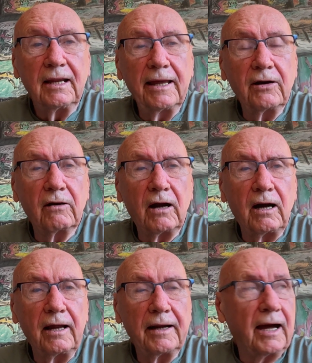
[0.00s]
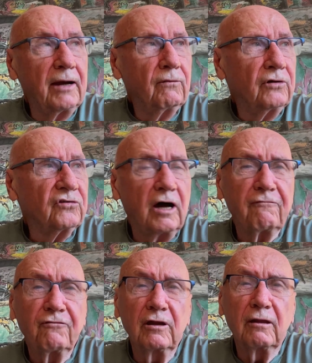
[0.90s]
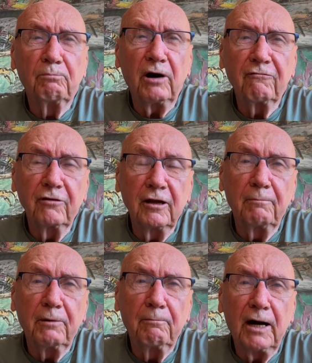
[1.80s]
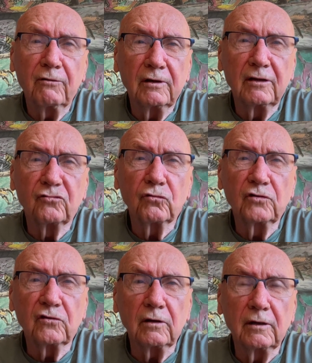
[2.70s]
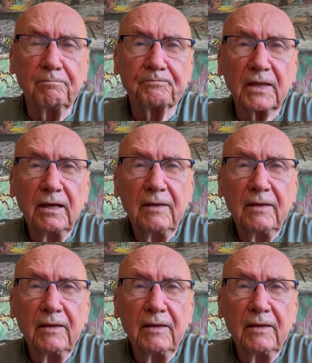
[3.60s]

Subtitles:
Later on, I was huffing and puffing up a mountain in Switzerland